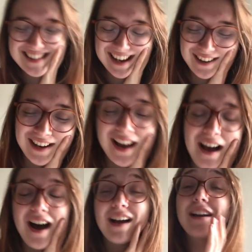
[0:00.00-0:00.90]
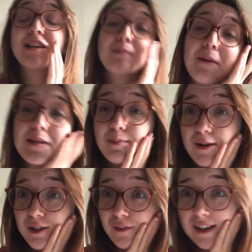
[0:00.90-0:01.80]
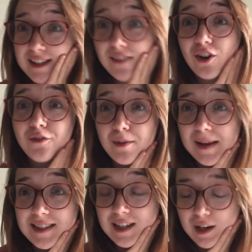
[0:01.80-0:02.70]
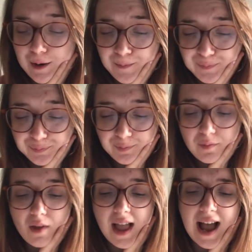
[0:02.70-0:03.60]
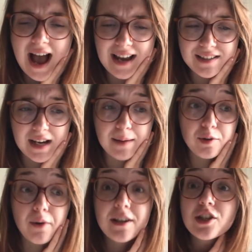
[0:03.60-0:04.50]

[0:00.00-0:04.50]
so I'm going to pop to the post office. I've got a few bits to do and I'm going